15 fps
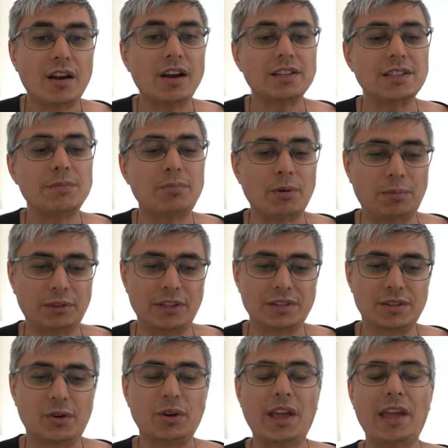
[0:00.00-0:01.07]
Custom
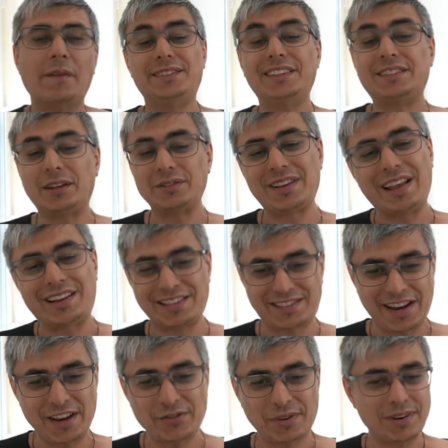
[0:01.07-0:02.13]
properties. Okay, this sounds like a
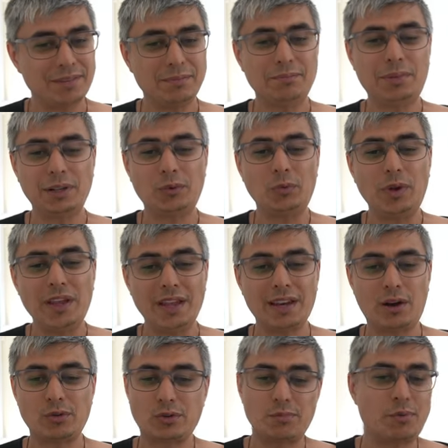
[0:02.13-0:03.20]
strange one, but we
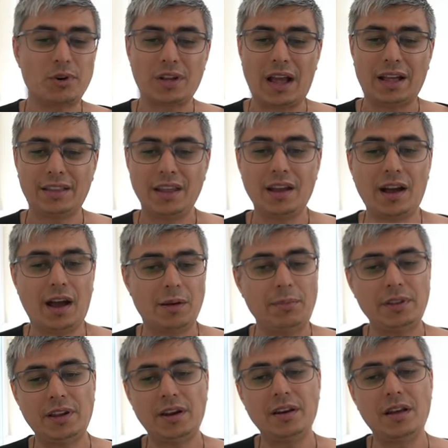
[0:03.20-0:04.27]
now support adding
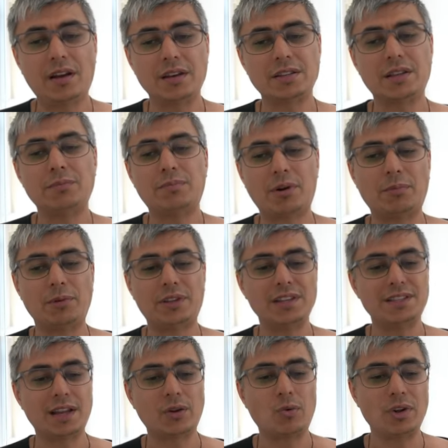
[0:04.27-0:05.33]
arbitrary custom
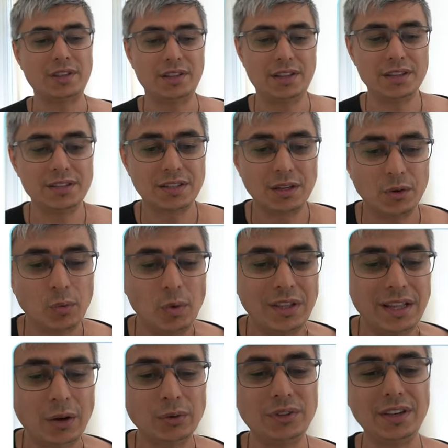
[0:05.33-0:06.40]
properties and quantities
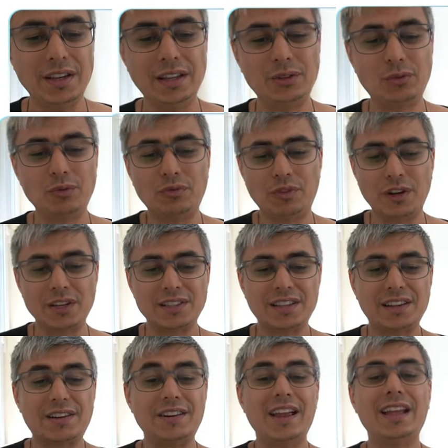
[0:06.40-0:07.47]
without the need to
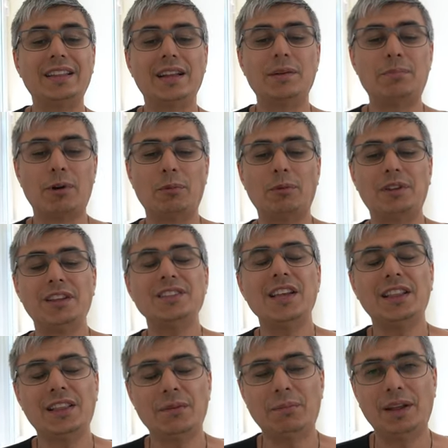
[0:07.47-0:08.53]
first create a property
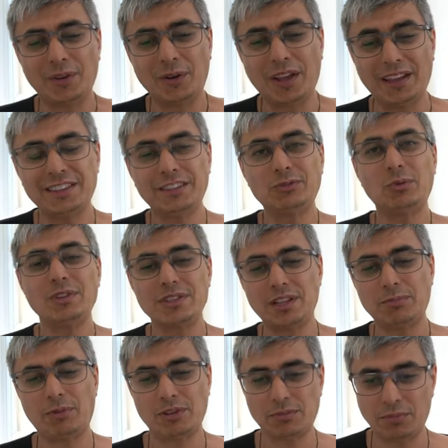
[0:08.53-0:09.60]
set template. Okay, this was
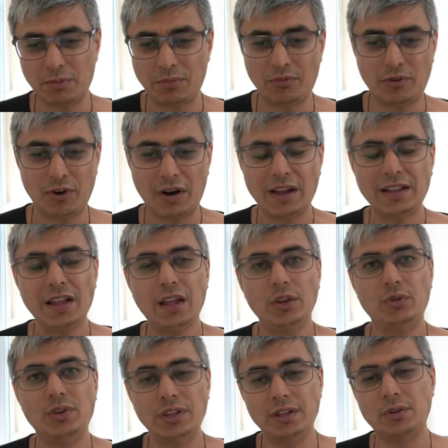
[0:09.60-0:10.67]
not possible before, right?
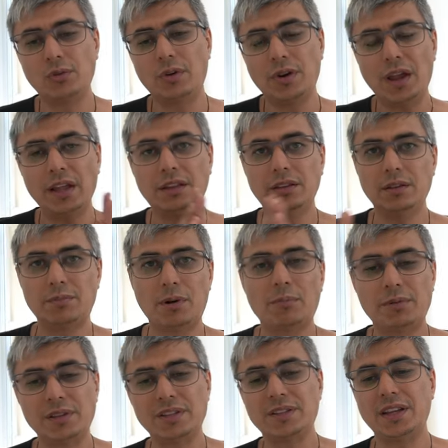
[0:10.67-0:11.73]
You needed to create the
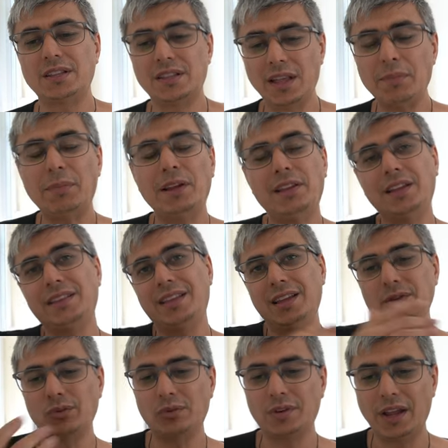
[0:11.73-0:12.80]
property set template and
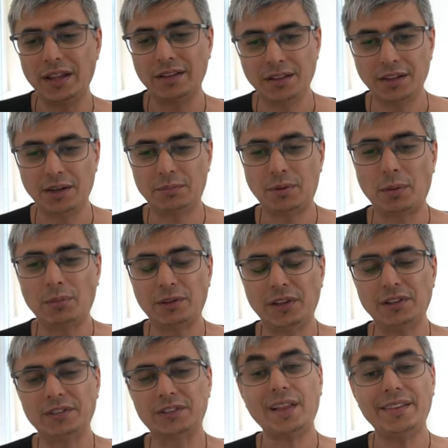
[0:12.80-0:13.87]
then to create the
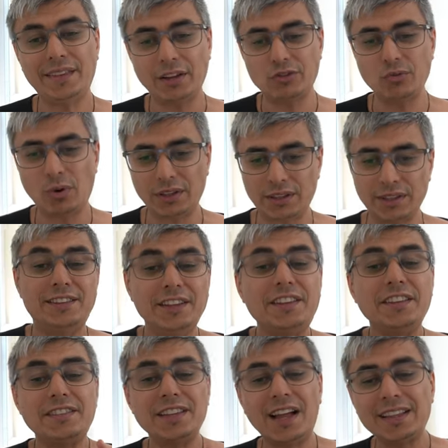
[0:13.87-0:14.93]
properties that you wanted. This
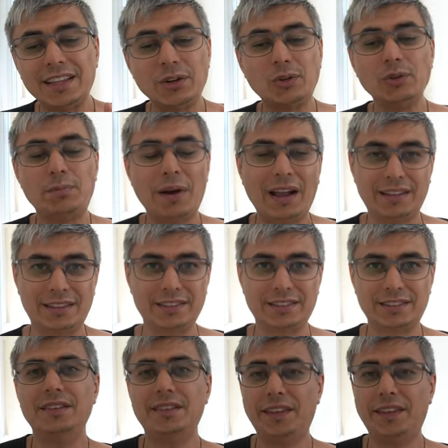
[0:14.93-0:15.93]
is not a good practice.